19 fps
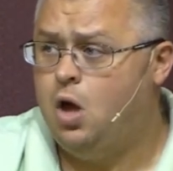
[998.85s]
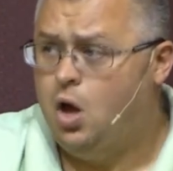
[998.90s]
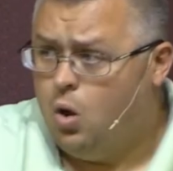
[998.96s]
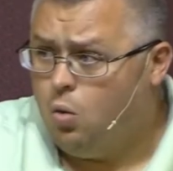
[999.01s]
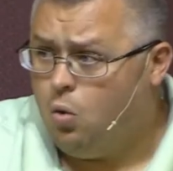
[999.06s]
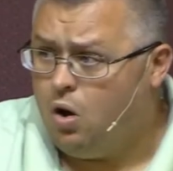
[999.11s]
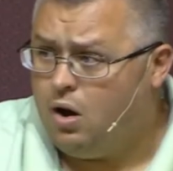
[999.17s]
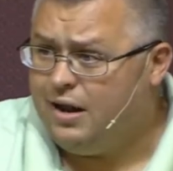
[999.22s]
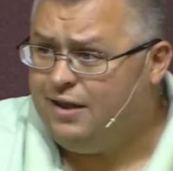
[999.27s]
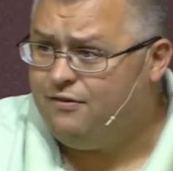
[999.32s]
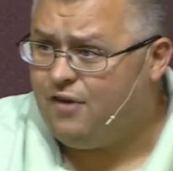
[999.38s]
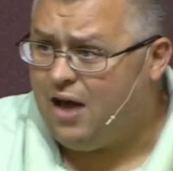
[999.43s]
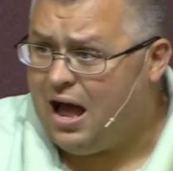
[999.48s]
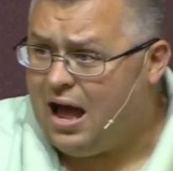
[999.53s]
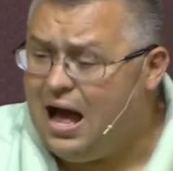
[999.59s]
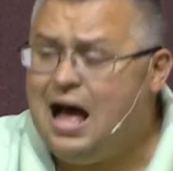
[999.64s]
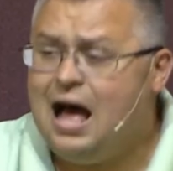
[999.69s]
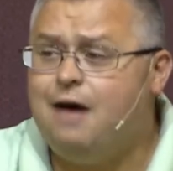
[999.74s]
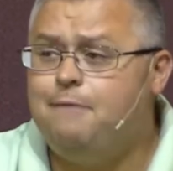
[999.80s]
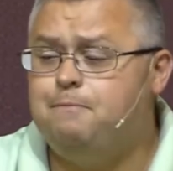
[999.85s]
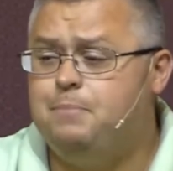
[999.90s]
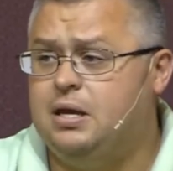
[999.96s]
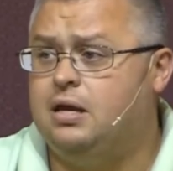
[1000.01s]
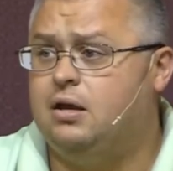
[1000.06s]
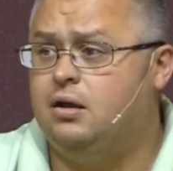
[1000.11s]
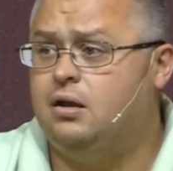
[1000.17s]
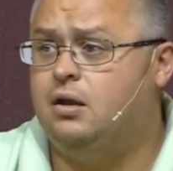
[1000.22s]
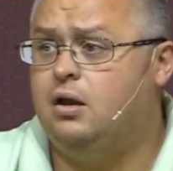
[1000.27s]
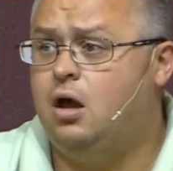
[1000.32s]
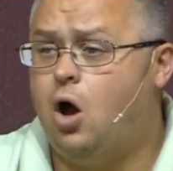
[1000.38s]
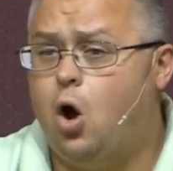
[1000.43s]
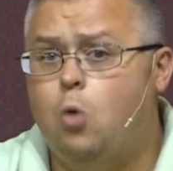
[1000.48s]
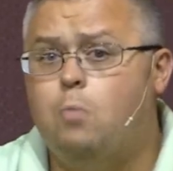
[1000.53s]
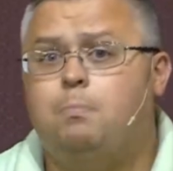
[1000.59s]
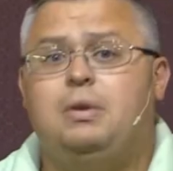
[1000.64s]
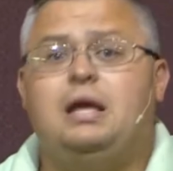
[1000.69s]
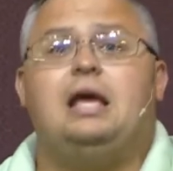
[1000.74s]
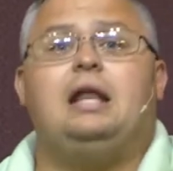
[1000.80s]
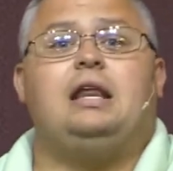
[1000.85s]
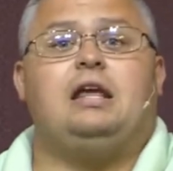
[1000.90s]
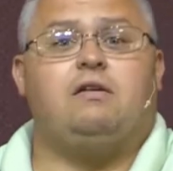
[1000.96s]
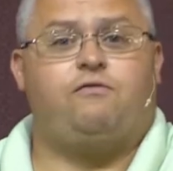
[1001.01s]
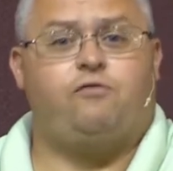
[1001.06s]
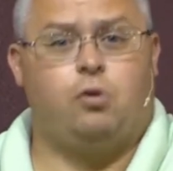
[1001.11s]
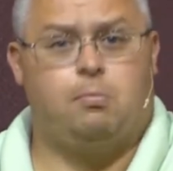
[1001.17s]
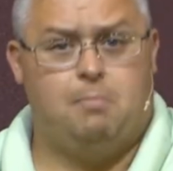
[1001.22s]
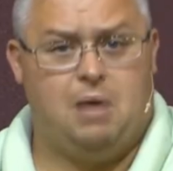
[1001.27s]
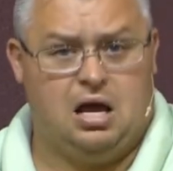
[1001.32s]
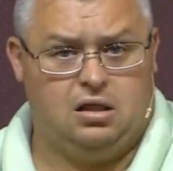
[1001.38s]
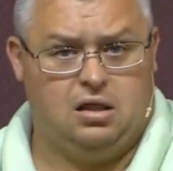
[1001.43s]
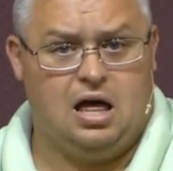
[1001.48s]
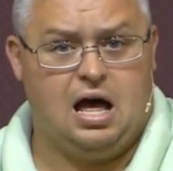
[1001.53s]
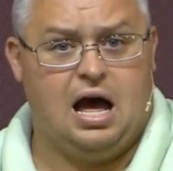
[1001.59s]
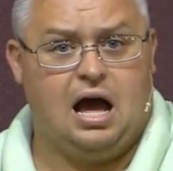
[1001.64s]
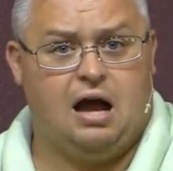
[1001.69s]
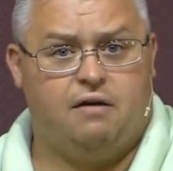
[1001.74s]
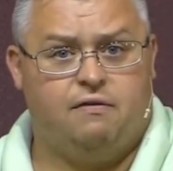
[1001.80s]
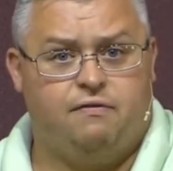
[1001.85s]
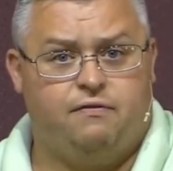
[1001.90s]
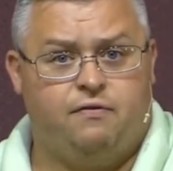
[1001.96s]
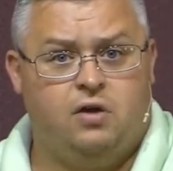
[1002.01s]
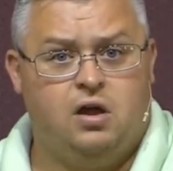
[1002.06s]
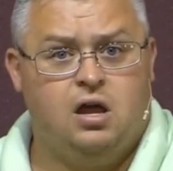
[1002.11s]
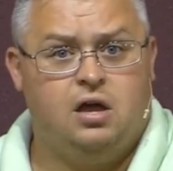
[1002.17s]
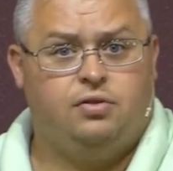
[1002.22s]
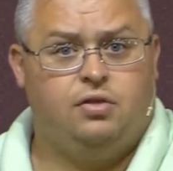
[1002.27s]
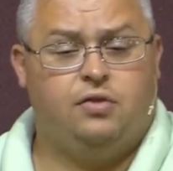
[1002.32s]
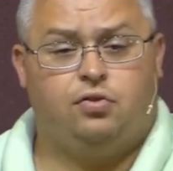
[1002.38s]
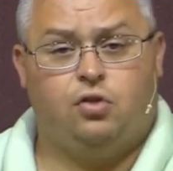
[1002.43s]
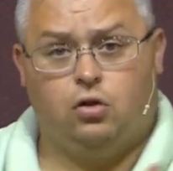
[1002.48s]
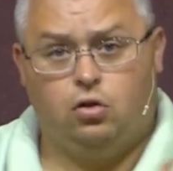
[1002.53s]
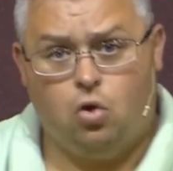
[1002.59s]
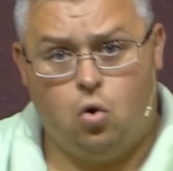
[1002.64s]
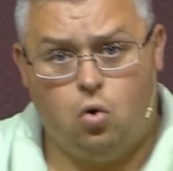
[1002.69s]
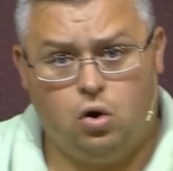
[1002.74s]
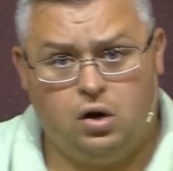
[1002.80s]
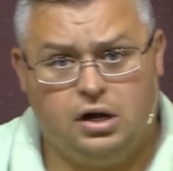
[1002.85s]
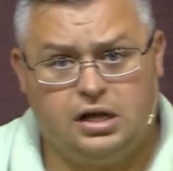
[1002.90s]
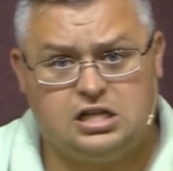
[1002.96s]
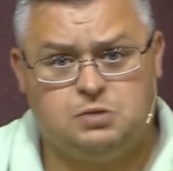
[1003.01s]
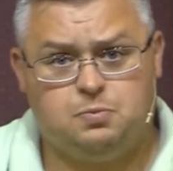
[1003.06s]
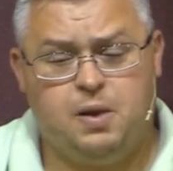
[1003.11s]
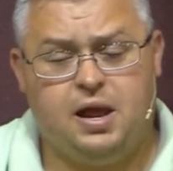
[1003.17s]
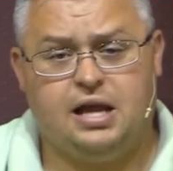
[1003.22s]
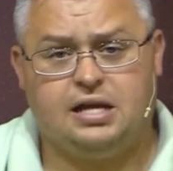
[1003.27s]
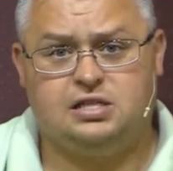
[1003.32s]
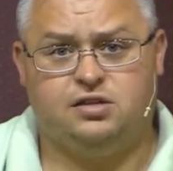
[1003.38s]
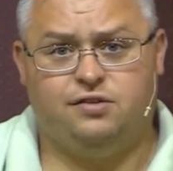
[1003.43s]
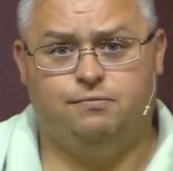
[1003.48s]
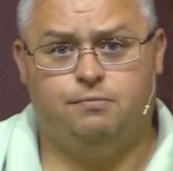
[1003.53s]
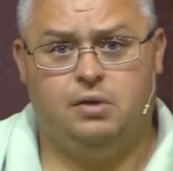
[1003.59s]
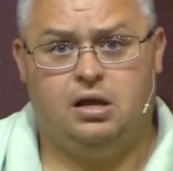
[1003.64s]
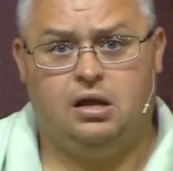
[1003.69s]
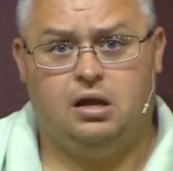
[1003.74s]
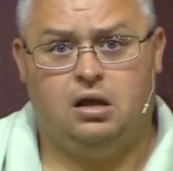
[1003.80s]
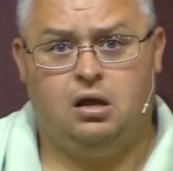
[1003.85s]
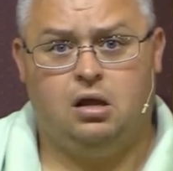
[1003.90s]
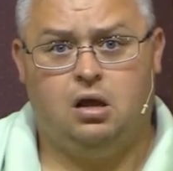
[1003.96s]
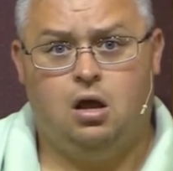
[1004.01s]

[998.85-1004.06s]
what have I been omitting from my life that the Lord expects of me?